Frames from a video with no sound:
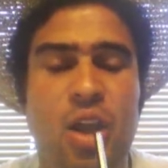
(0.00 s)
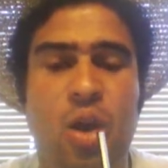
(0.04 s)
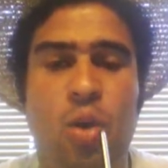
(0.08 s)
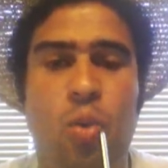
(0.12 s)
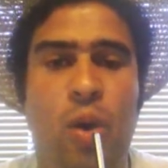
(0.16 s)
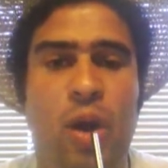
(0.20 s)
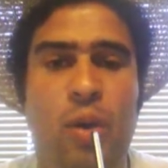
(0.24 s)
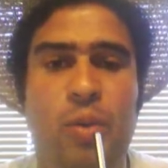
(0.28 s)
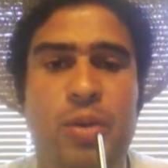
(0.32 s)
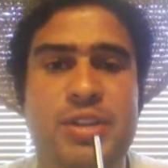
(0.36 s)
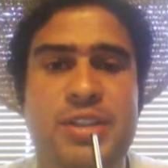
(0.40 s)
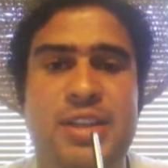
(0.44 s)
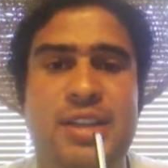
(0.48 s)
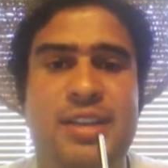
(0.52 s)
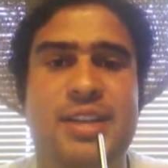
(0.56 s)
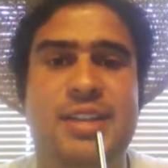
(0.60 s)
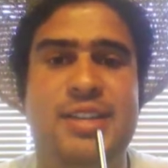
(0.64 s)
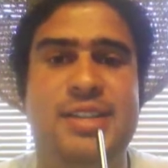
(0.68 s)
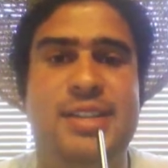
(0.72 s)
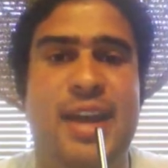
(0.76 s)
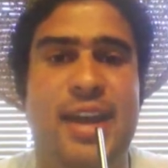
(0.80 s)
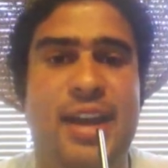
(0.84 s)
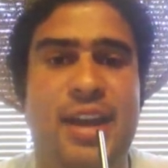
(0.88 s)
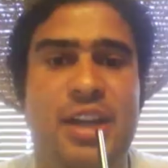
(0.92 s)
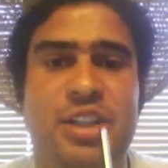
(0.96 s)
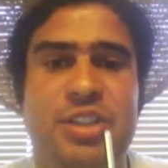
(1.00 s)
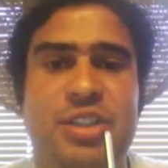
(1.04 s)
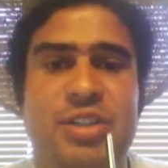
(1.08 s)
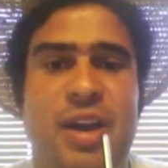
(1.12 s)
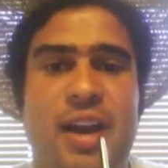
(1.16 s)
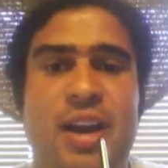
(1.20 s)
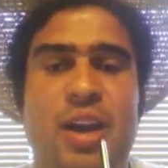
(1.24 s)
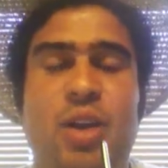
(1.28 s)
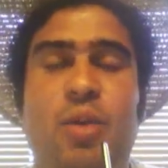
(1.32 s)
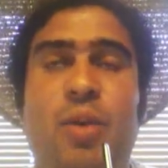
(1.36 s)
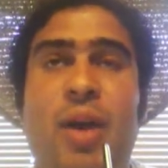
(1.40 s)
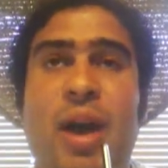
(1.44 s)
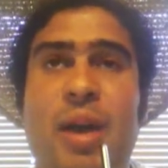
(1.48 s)
What was in the
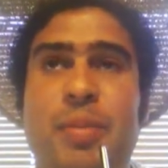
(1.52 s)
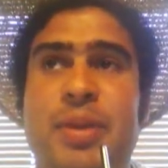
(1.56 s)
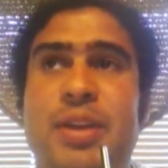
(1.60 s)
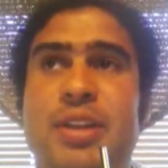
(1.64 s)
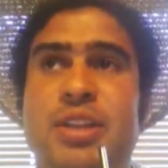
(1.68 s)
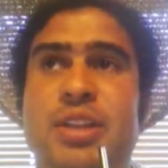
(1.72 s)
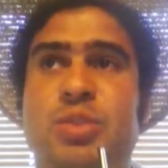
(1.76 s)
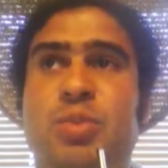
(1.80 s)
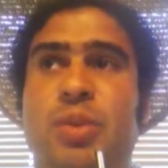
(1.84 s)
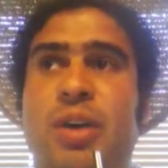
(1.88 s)
psychotronic weapons?